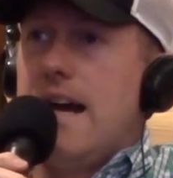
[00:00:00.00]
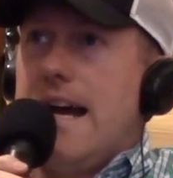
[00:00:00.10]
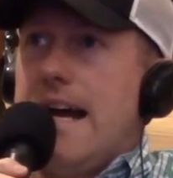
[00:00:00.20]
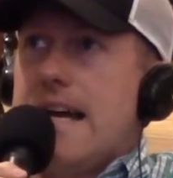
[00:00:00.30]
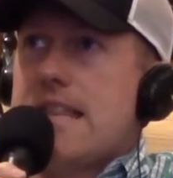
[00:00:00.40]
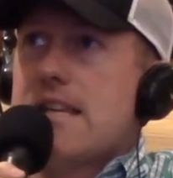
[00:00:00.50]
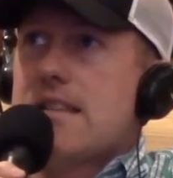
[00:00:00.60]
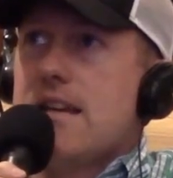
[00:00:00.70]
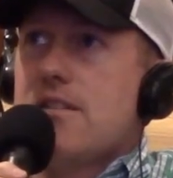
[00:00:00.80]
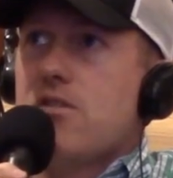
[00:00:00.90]
I
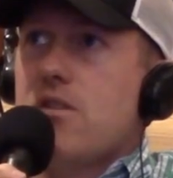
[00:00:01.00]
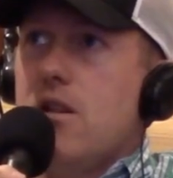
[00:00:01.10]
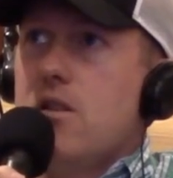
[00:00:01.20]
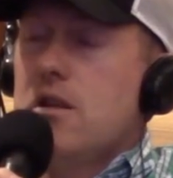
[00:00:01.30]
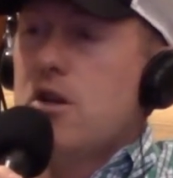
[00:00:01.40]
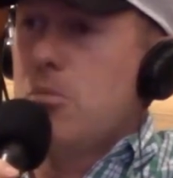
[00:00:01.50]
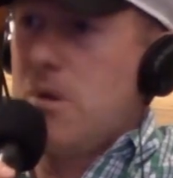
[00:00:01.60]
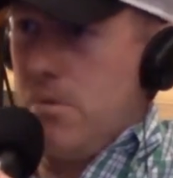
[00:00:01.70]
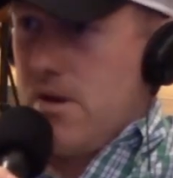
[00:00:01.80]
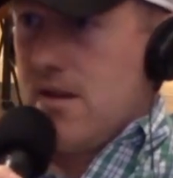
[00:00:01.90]
think that's a little
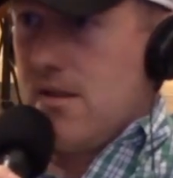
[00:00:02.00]
bit pie in